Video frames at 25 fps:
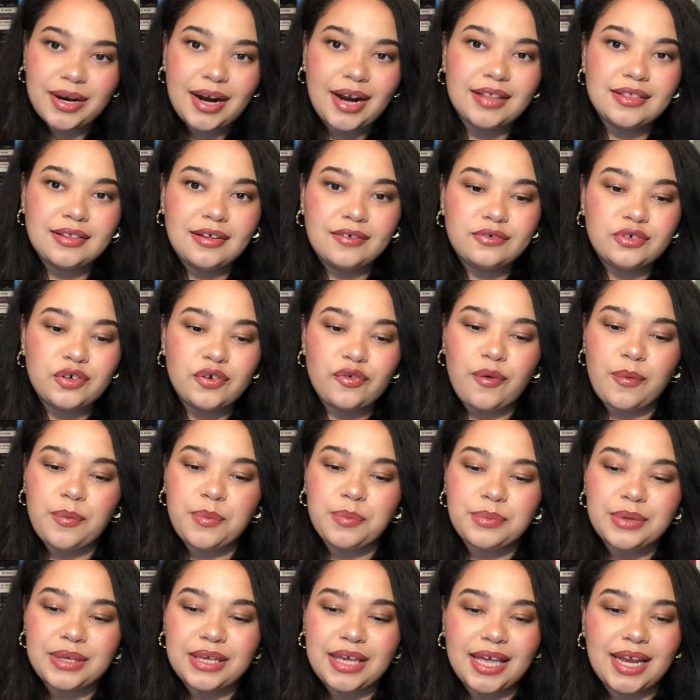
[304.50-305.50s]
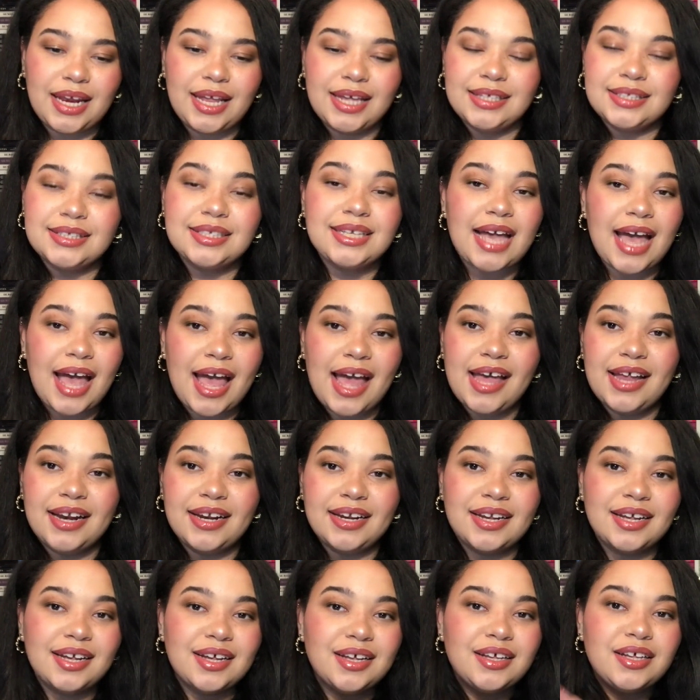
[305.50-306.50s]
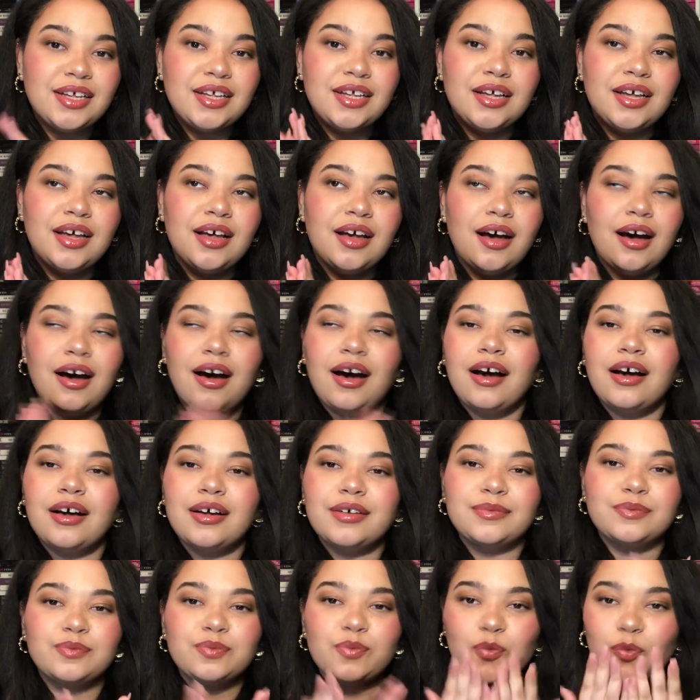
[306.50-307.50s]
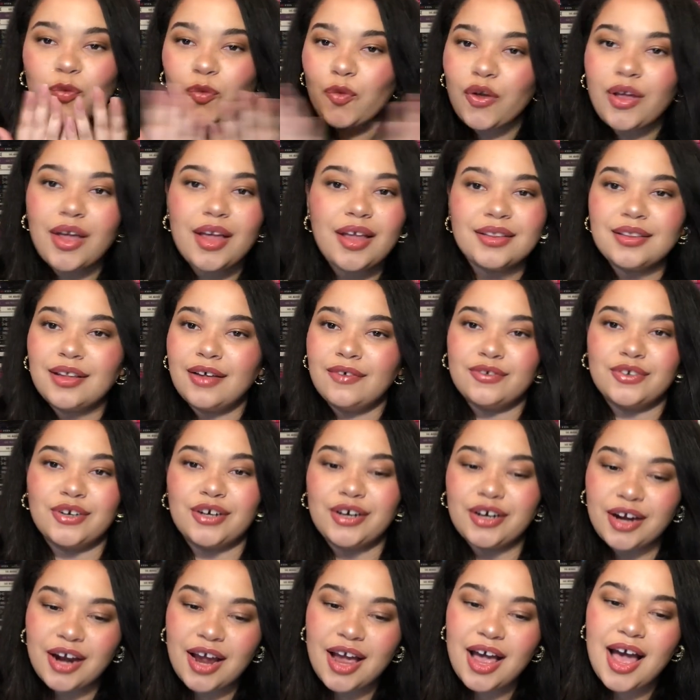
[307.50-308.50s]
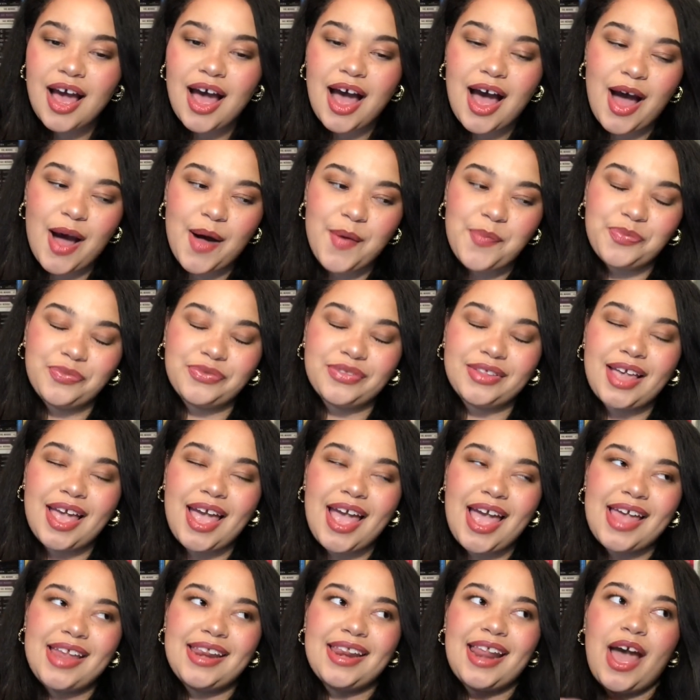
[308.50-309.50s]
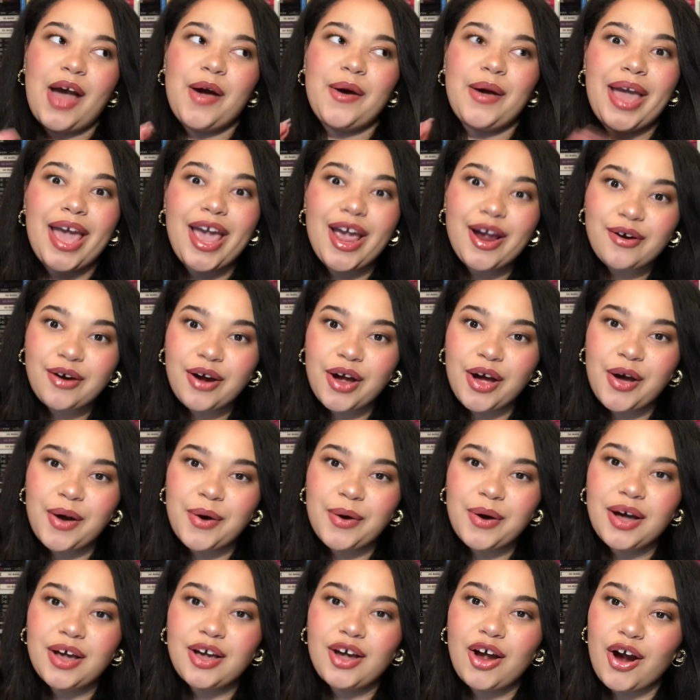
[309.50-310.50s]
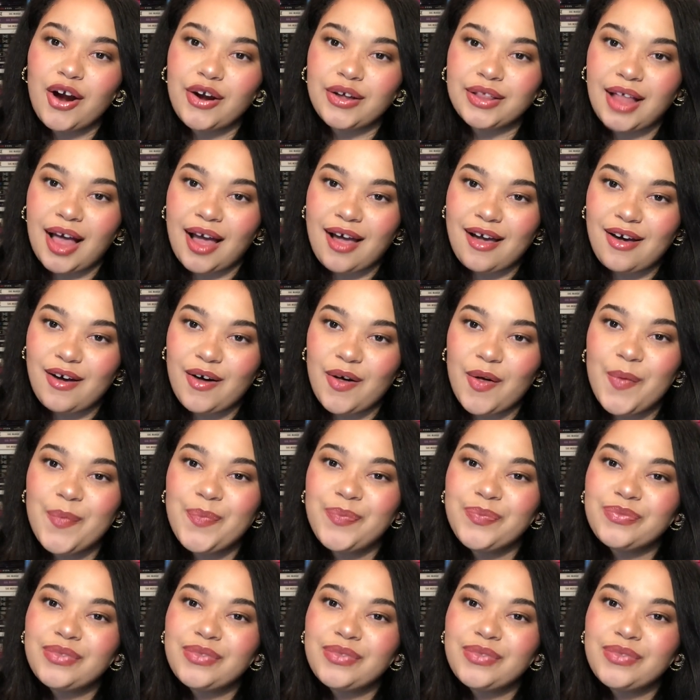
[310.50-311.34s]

I loved her from beginning to end. Oh, loved her. And now Arrow, Carlisle,